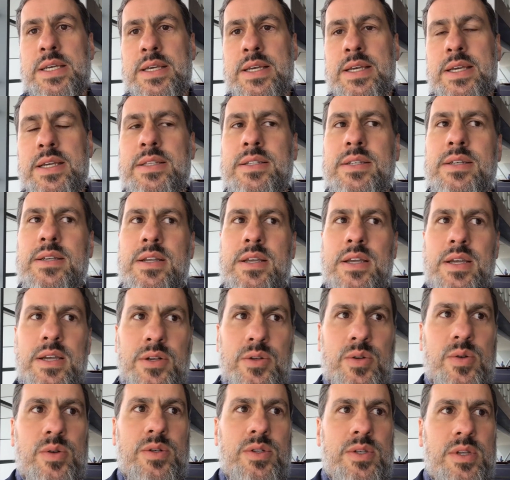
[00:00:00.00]
It's an
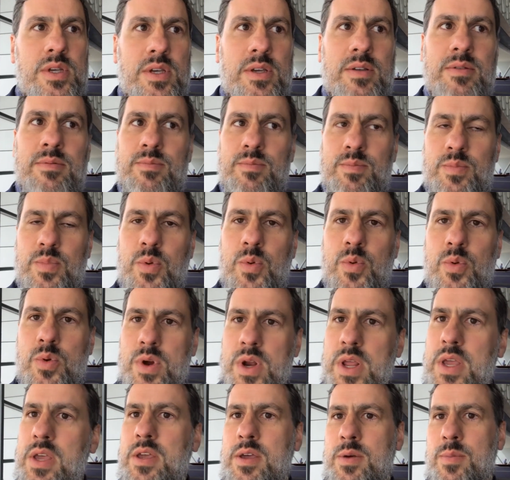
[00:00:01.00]
interesting and
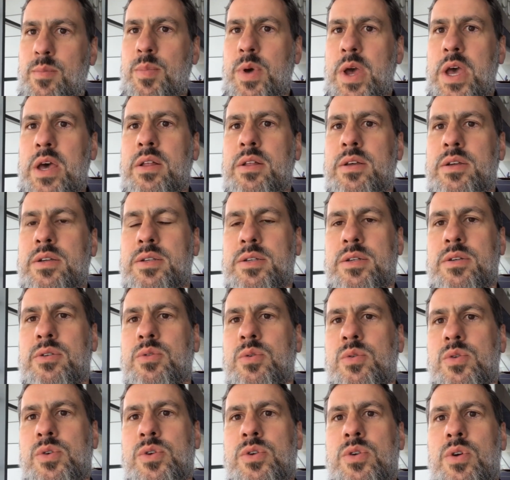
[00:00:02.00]
pretty compelling
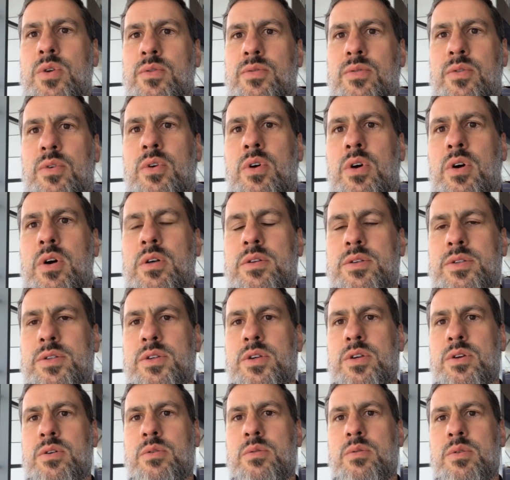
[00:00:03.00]
solution overall.
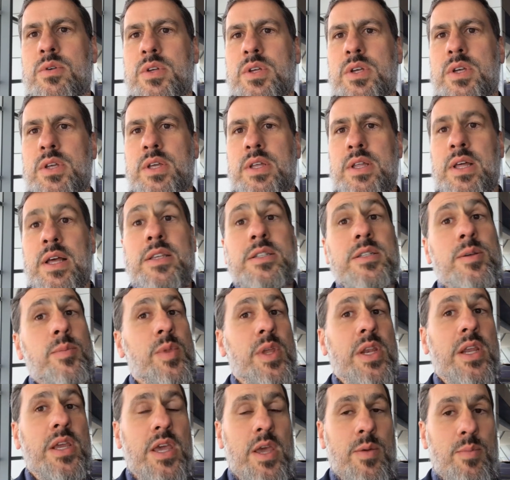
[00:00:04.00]
So that's
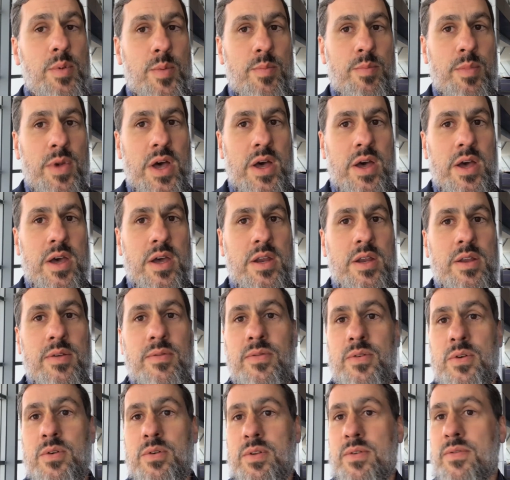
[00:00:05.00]
something to keep in mind
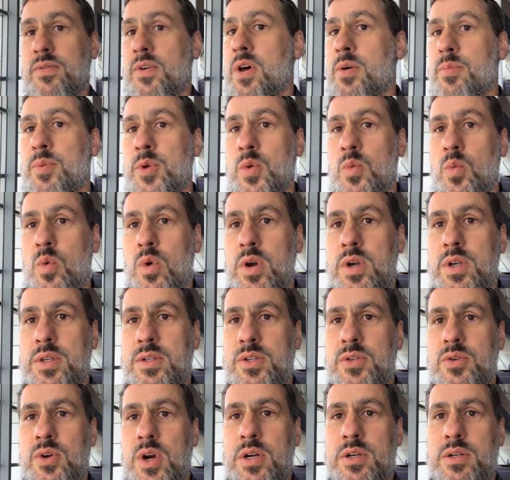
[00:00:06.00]
if you're developing work
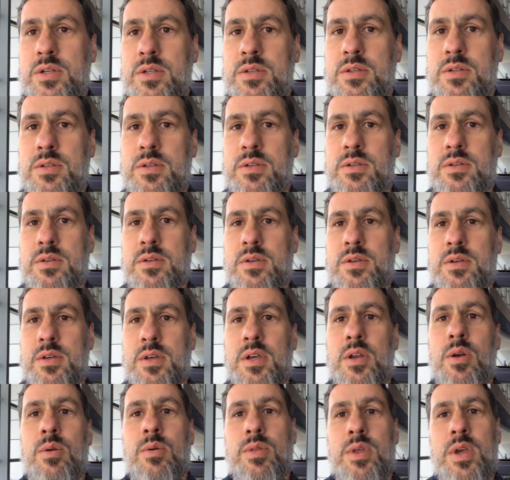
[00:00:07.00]
instructions
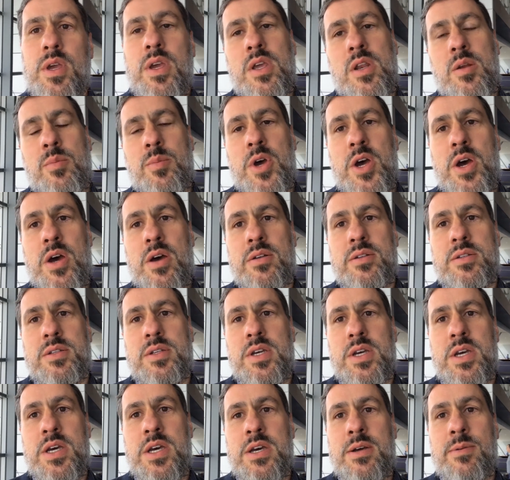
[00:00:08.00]
and are thinking about
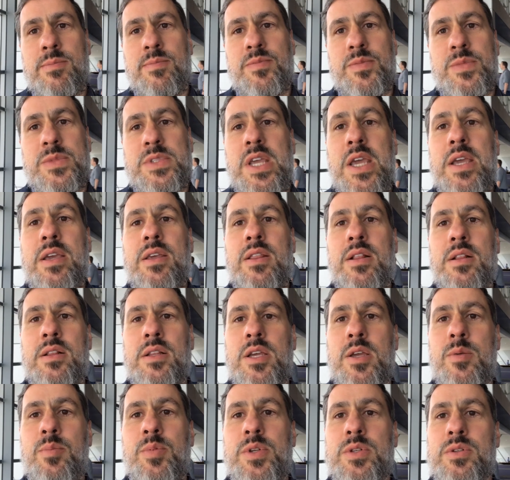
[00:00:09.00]
taking the
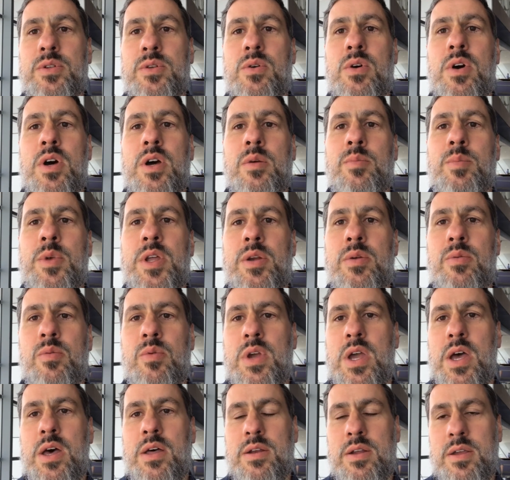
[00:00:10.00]
leap into augmented
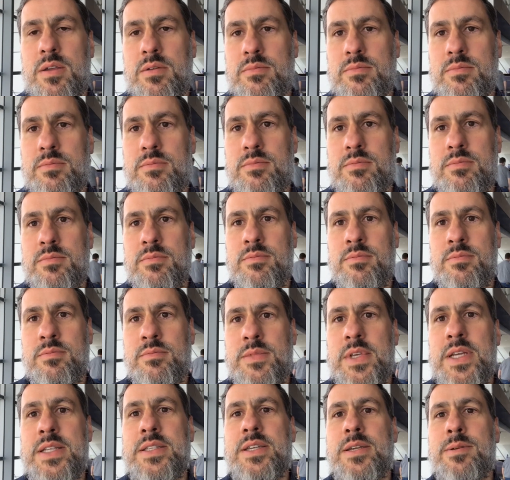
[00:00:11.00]
reality.
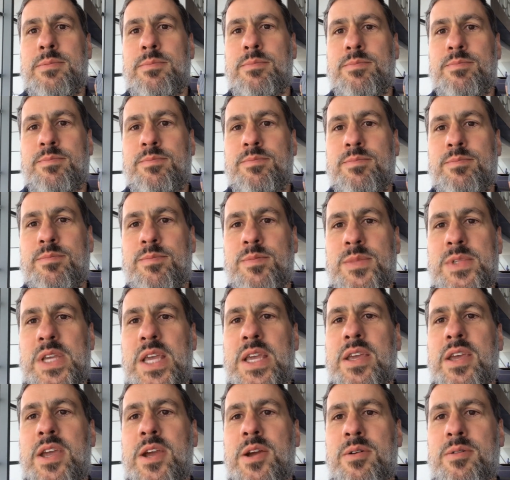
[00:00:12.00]
That's it.
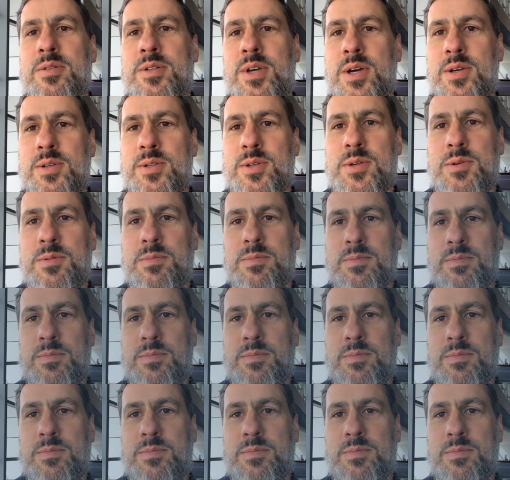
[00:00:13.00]
Take care and talk soon.